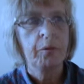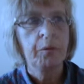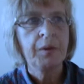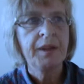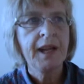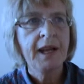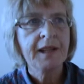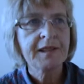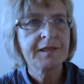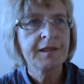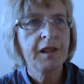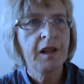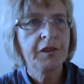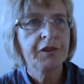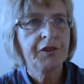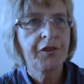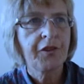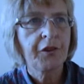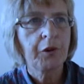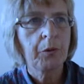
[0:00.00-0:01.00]
We next
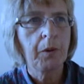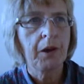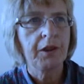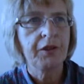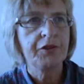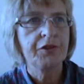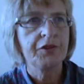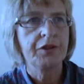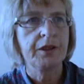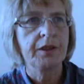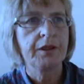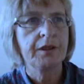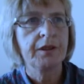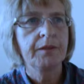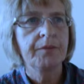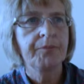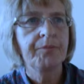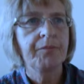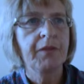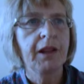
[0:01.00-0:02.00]
ask the question
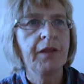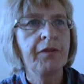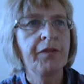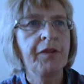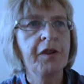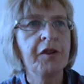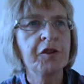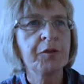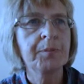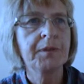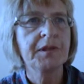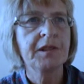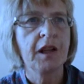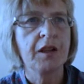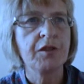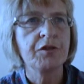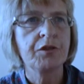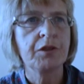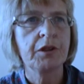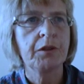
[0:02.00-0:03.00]
if there is
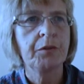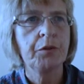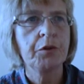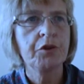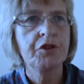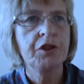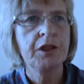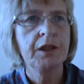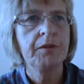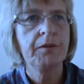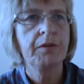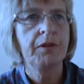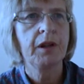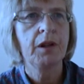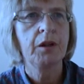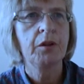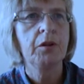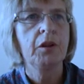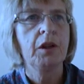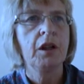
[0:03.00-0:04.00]
potential for gene
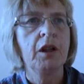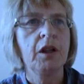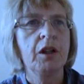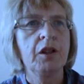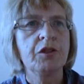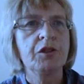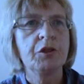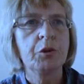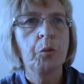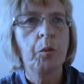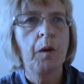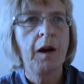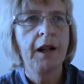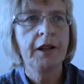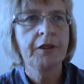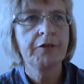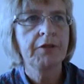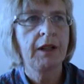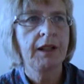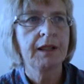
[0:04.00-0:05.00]
flow to
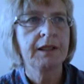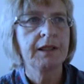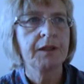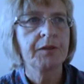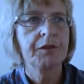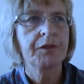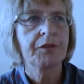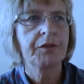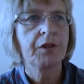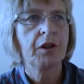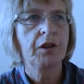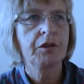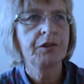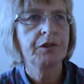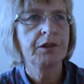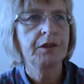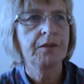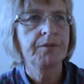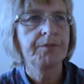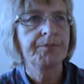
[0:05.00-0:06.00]
wild relatives of
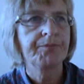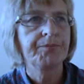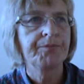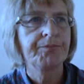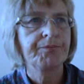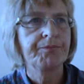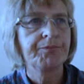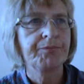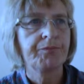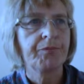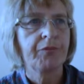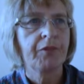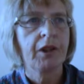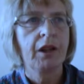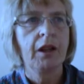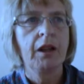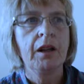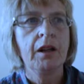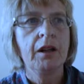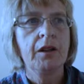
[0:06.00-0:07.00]
cotton.
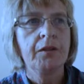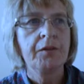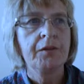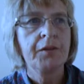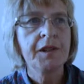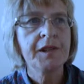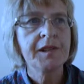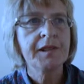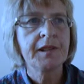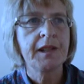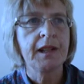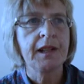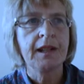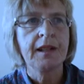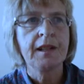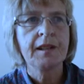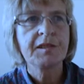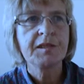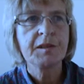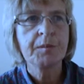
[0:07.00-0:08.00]

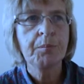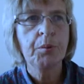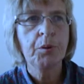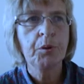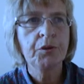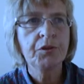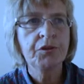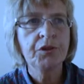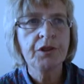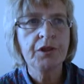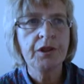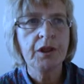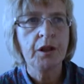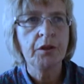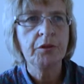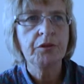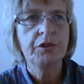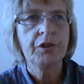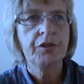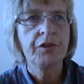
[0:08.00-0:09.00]
Firstly, it's important to
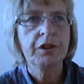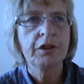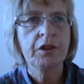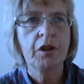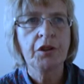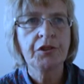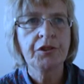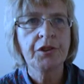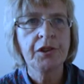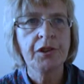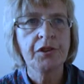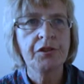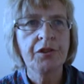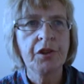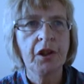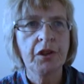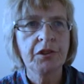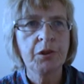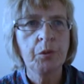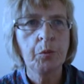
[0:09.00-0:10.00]
note that cotton is
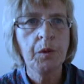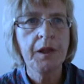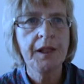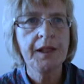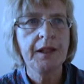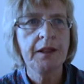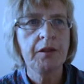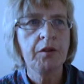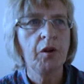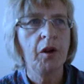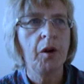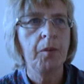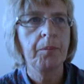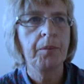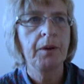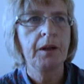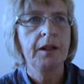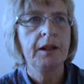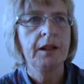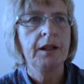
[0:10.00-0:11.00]
not a weedy crop,